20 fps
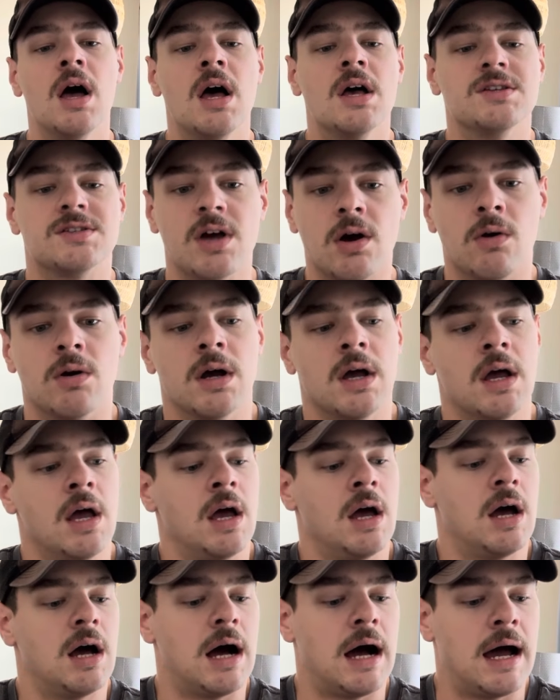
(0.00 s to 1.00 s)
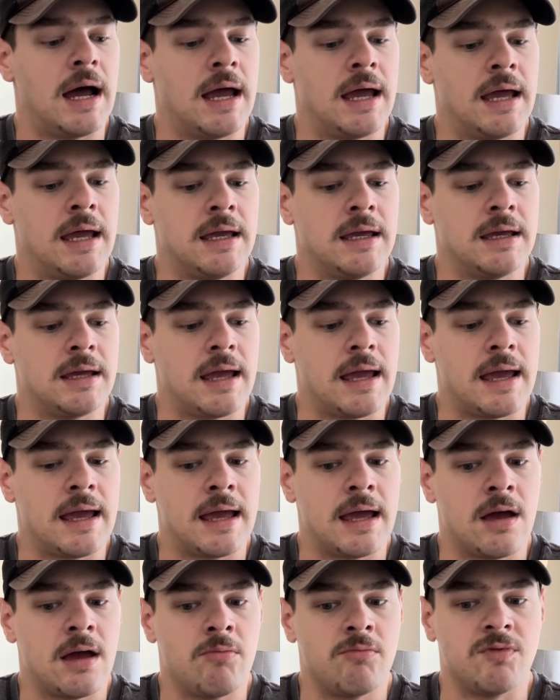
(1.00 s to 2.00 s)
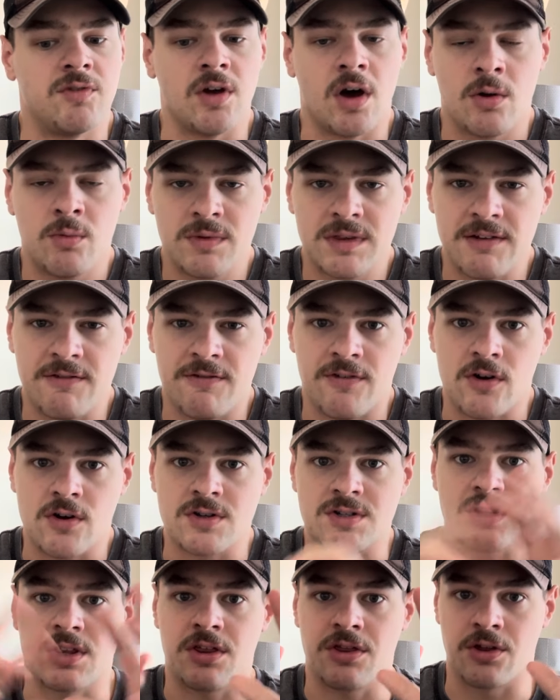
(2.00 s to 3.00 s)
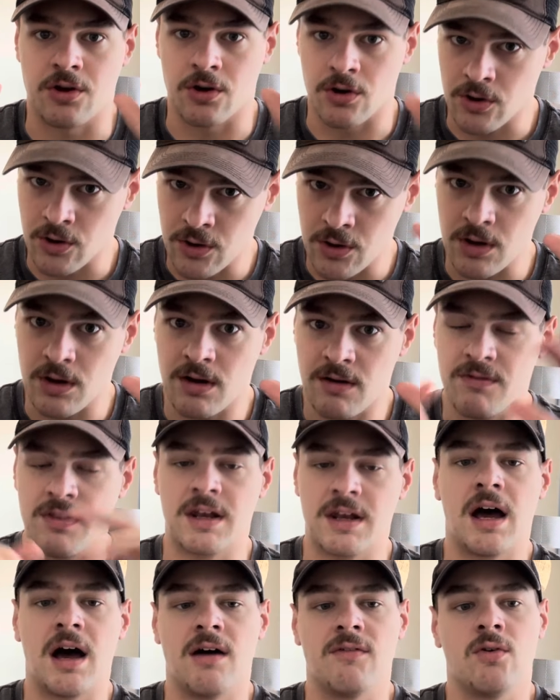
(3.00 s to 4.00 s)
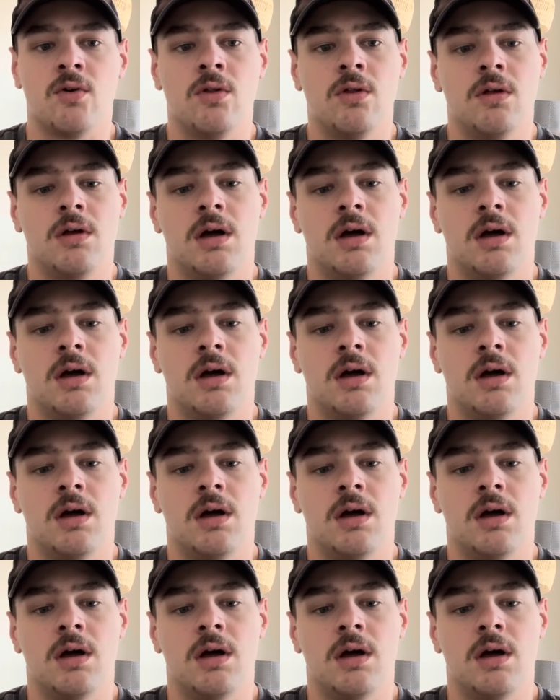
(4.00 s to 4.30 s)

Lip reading: So I am done with the first third of the novel.